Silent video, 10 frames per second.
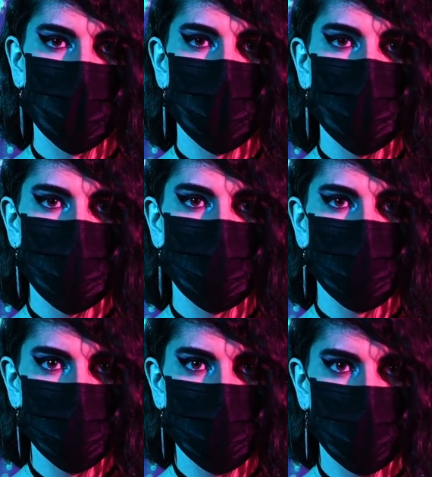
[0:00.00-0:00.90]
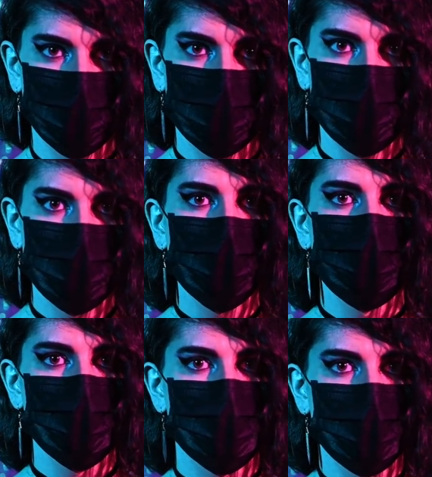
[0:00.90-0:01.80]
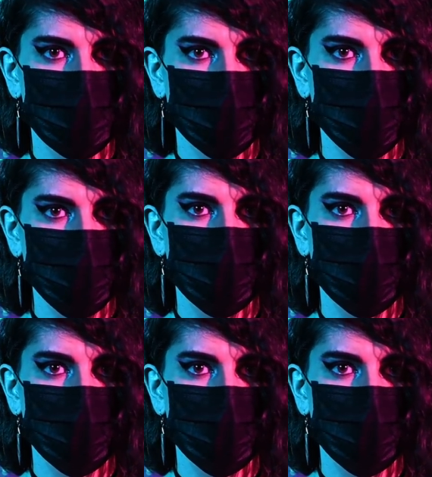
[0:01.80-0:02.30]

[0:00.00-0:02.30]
It's really important to keep it simple.